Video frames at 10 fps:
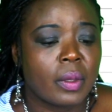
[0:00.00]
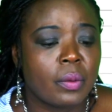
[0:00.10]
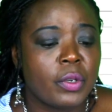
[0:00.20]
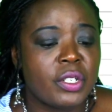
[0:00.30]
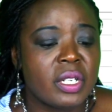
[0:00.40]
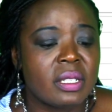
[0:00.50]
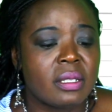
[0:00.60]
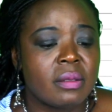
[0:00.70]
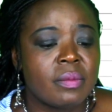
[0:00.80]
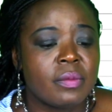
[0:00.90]
which
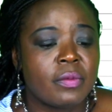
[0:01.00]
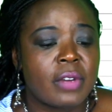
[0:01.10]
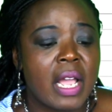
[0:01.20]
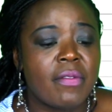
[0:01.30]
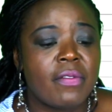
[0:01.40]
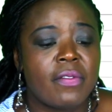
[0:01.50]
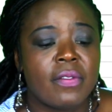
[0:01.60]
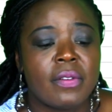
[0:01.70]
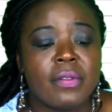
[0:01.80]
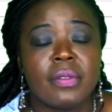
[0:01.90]
is
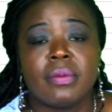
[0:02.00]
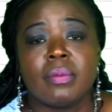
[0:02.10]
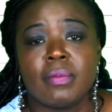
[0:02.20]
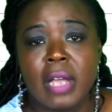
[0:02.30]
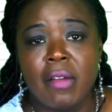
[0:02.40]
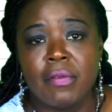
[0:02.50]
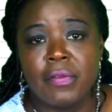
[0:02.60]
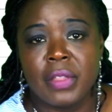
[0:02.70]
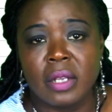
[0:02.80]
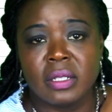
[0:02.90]

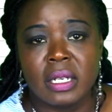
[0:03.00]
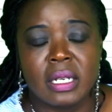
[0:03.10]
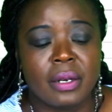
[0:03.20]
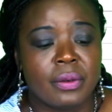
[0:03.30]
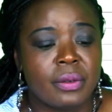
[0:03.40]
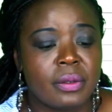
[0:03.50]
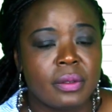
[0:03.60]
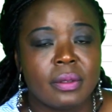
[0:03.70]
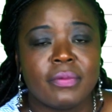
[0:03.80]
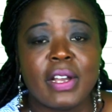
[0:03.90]

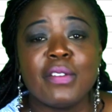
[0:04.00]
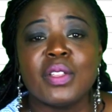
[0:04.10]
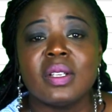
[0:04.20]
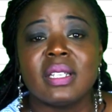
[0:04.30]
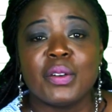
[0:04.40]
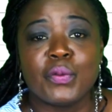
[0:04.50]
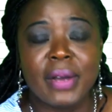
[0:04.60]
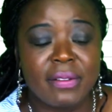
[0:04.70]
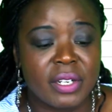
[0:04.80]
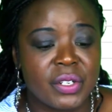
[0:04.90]

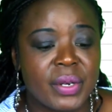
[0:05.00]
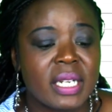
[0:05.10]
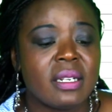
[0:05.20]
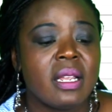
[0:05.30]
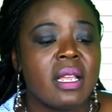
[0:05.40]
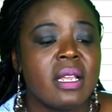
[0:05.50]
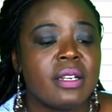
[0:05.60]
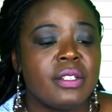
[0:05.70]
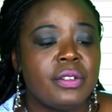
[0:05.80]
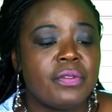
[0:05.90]
5,500
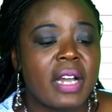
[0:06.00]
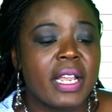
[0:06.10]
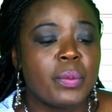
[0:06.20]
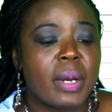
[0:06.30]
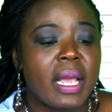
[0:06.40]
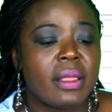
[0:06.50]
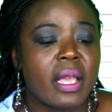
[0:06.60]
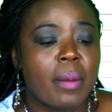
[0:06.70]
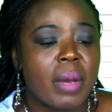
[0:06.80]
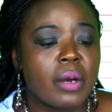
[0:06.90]
divided by the
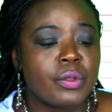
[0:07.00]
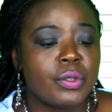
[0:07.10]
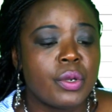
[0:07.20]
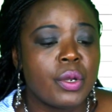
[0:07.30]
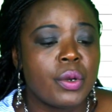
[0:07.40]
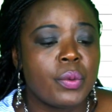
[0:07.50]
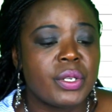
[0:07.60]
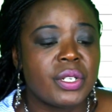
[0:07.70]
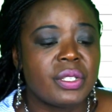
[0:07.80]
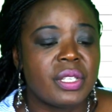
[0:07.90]
amount,
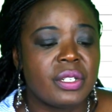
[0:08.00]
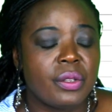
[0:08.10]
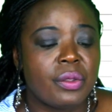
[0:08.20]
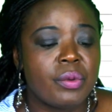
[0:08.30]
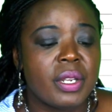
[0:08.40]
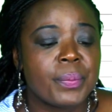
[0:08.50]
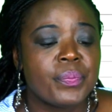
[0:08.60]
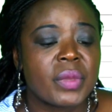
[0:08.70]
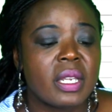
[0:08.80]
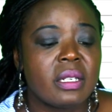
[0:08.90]
which is 33,
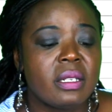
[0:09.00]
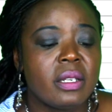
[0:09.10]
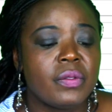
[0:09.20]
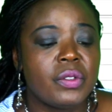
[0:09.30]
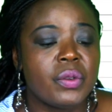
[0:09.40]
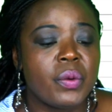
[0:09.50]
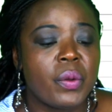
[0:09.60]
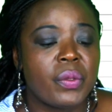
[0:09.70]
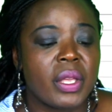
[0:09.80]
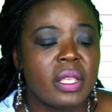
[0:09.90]
it gives
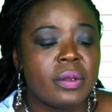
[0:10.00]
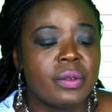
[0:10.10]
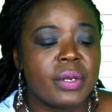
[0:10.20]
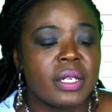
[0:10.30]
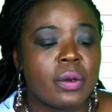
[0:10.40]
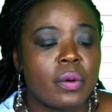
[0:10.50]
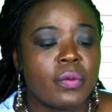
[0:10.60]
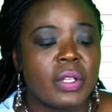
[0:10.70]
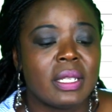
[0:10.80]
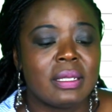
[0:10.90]
you the yield rate
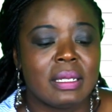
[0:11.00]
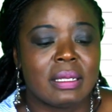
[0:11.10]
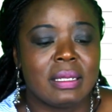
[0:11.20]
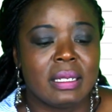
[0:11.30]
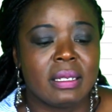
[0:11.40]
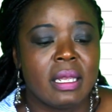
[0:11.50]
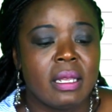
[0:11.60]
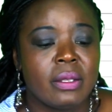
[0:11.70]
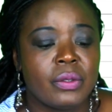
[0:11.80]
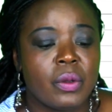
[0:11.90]
of 16.
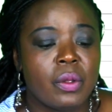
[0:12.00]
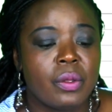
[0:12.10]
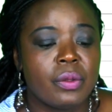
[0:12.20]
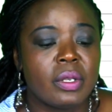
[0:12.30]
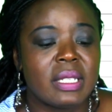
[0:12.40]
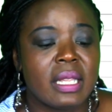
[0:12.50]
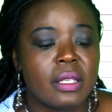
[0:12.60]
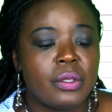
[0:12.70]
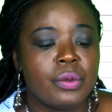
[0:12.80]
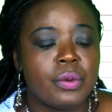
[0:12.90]
So those are
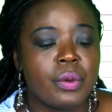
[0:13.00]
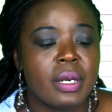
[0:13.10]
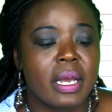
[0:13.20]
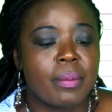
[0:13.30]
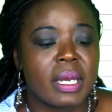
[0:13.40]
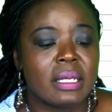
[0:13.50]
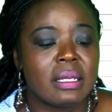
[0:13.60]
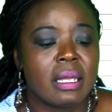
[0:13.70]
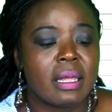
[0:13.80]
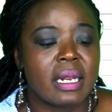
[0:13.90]
the two
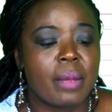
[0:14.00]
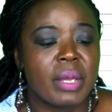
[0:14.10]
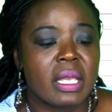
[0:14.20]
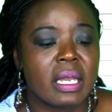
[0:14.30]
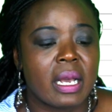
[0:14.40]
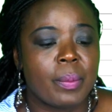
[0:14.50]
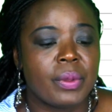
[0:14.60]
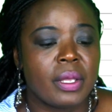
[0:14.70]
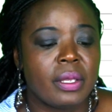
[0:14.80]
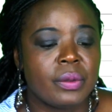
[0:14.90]
numbers that are making up
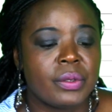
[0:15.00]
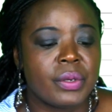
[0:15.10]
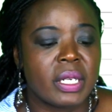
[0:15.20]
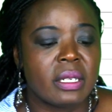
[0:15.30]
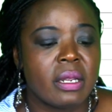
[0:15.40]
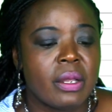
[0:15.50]
the yield rate.